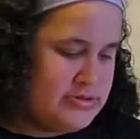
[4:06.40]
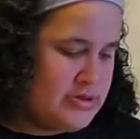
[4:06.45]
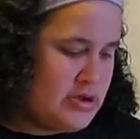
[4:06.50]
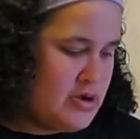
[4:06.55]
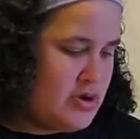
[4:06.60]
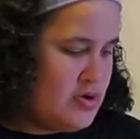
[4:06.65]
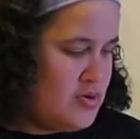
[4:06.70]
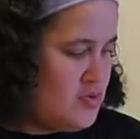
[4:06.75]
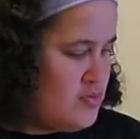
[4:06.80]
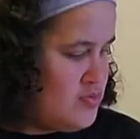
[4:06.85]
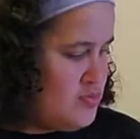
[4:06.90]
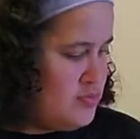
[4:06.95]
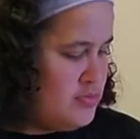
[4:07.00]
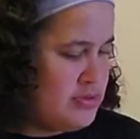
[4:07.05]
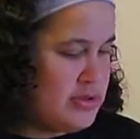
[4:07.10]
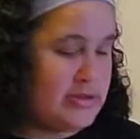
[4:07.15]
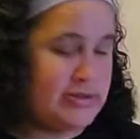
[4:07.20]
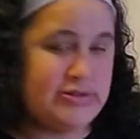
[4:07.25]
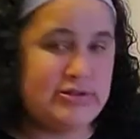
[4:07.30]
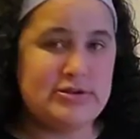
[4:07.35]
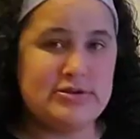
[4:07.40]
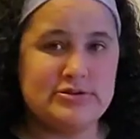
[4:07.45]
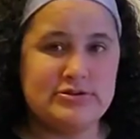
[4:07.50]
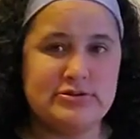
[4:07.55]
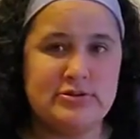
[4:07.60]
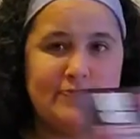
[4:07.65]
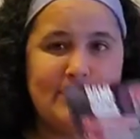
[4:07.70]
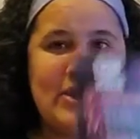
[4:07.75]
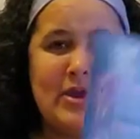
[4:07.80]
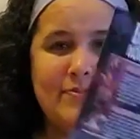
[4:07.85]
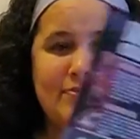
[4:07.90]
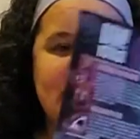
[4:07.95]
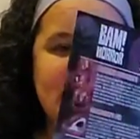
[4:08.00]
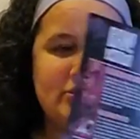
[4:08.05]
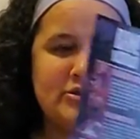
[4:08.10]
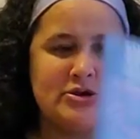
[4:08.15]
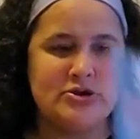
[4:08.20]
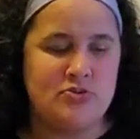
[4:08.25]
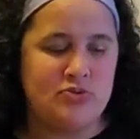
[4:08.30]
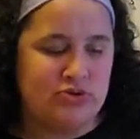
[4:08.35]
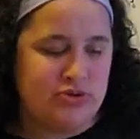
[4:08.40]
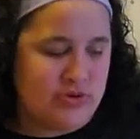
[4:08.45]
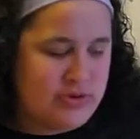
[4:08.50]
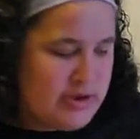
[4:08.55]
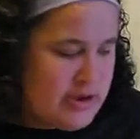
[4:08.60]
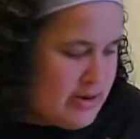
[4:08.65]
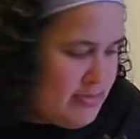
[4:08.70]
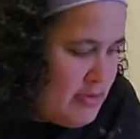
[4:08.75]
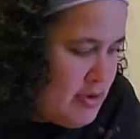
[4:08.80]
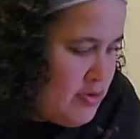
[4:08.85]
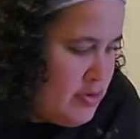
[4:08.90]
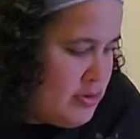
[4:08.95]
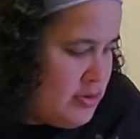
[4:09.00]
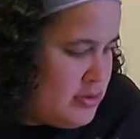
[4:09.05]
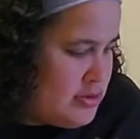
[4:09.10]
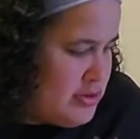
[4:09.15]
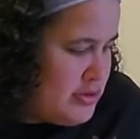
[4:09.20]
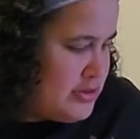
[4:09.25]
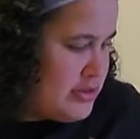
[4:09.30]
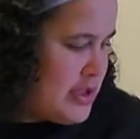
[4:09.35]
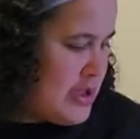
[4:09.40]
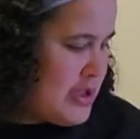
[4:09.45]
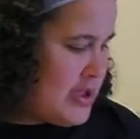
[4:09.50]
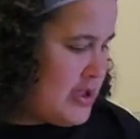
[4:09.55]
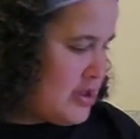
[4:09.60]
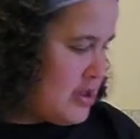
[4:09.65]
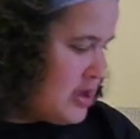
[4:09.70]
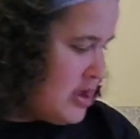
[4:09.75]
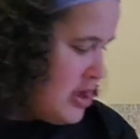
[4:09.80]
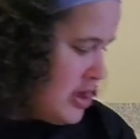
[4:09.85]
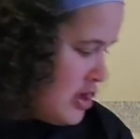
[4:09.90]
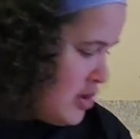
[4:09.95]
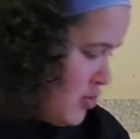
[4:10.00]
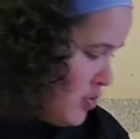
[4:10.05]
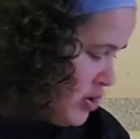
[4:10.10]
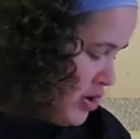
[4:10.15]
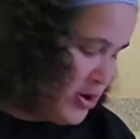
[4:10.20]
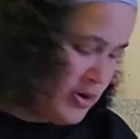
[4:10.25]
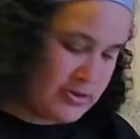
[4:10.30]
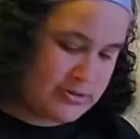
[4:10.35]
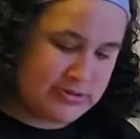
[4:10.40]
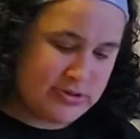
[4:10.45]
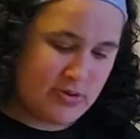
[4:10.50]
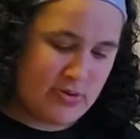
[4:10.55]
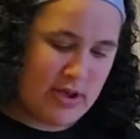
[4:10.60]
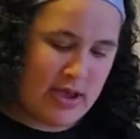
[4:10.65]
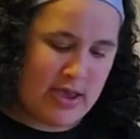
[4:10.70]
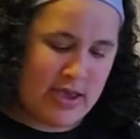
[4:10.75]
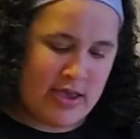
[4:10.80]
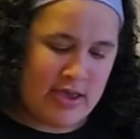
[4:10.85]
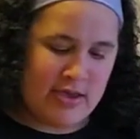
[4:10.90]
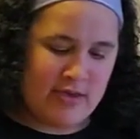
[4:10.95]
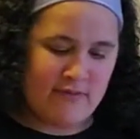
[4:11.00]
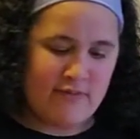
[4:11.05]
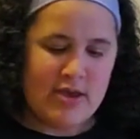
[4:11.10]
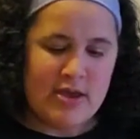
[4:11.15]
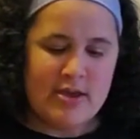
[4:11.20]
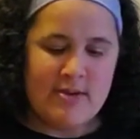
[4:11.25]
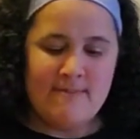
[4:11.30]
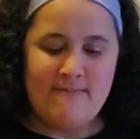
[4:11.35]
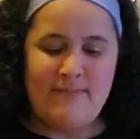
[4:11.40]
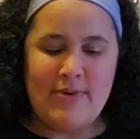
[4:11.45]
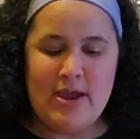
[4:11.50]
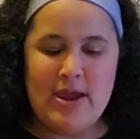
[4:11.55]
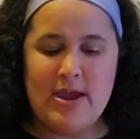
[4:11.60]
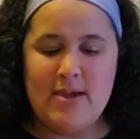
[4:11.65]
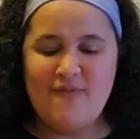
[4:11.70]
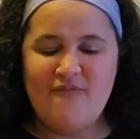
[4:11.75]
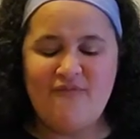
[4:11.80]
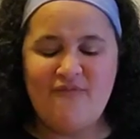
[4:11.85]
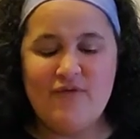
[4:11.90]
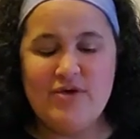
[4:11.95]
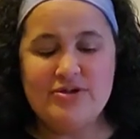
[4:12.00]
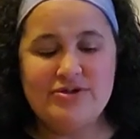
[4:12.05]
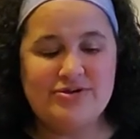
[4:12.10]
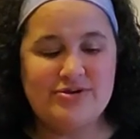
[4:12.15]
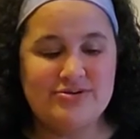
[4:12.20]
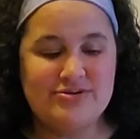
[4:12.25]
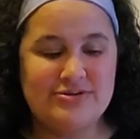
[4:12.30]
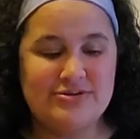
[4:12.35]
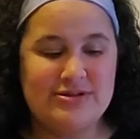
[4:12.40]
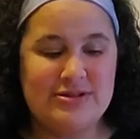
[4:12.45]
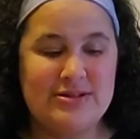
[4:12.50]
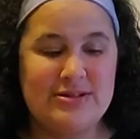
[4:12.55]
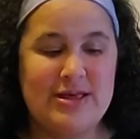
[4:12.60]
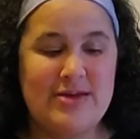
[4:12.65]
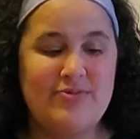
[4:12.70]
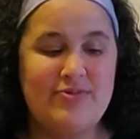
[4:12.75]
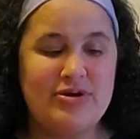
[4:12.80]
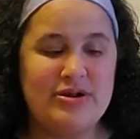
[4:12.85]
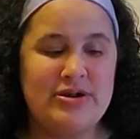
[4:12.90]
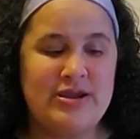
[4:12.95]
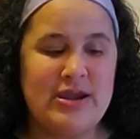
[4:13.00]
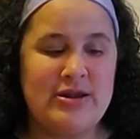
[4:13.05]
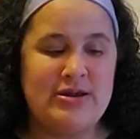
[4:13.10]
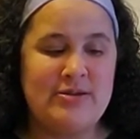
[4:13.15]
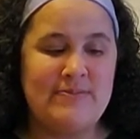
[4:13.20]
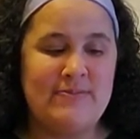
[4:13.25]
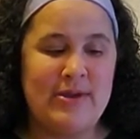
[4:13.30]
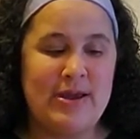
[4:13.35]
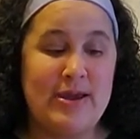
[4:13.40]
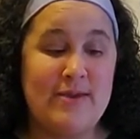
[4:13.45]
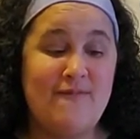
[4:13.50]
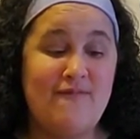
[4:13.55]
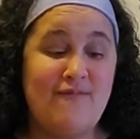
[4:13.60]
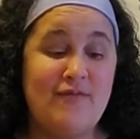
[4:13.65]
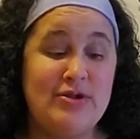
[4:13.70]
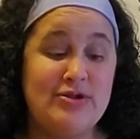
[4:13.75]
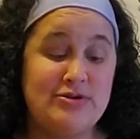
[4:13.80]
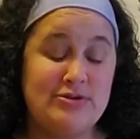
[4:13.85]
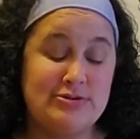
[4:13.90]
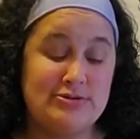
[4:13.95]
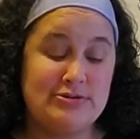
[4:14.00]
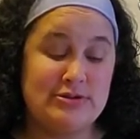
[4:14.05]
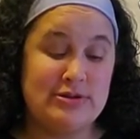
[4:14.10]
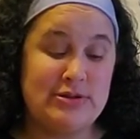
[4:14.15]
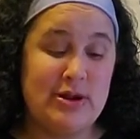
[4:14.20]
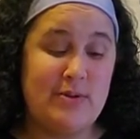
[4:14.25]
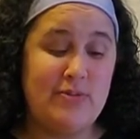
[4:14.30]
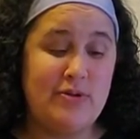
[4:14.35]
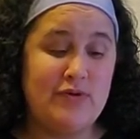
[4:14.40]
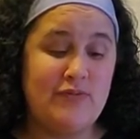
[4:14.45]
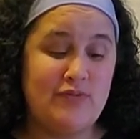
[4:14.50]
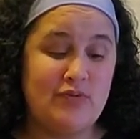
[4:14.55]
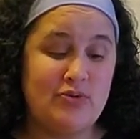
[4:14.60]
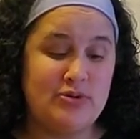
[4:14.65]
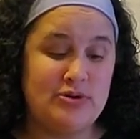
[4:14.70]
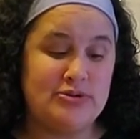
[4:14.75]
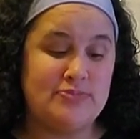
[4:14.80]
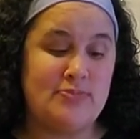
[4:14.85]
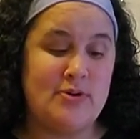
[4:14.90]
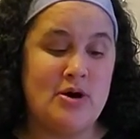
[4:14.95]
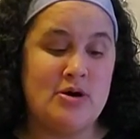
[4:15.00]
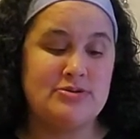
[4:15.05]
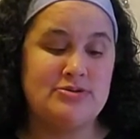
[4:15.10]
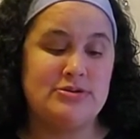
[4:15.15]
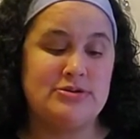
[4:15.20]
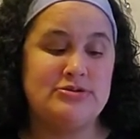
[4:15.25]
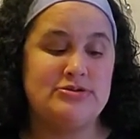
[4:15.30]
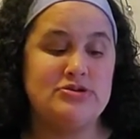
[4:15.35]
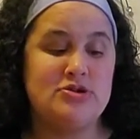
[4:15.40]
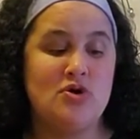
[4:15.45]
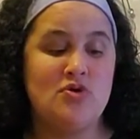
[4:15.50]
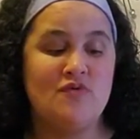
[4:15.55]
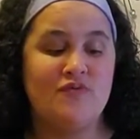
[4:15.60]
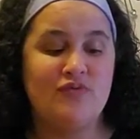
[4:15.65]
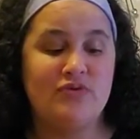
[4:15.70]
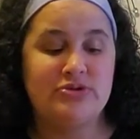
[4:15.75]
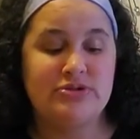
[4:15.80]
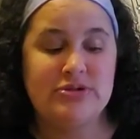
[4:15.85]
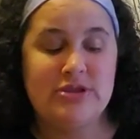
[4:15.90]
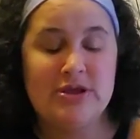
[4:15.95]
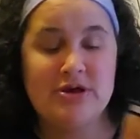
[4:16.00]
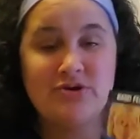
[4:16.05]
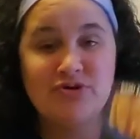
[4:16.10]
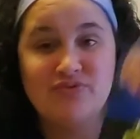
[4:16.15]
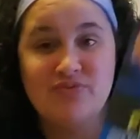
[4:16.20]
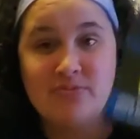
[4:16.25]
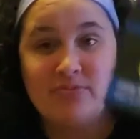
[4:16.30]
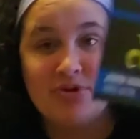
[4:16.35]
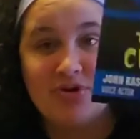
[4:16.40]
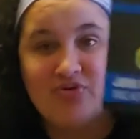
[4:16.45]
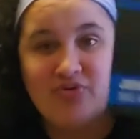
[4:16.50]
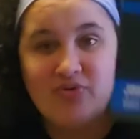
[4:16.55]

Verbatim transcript: So this is the paper to touch what you get. I'm not going to look at that. We also have BAM Featured Celebrity. And the BAM Featured Celebrity for this box is known for Tales from the